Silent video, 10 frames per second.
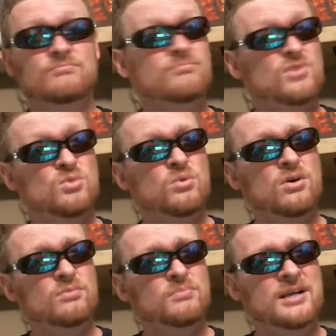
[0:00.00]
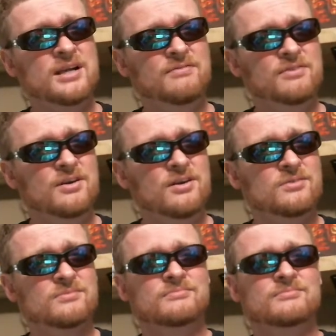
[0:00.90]
The world may never
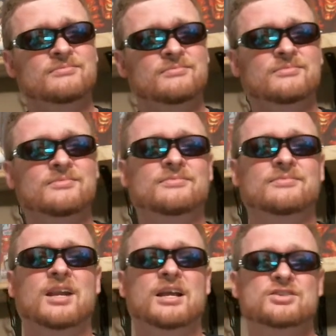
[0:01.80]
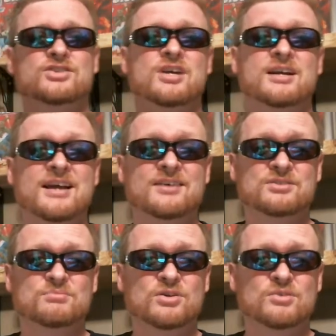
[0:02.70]
know. Let's check out
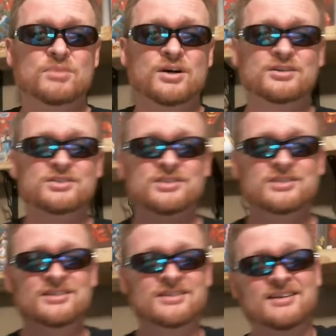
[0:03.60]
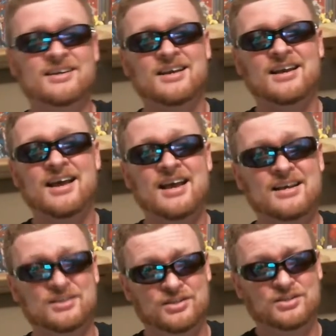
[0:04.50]
some new books
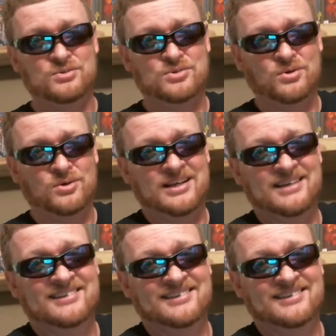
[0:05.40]
and a new toy.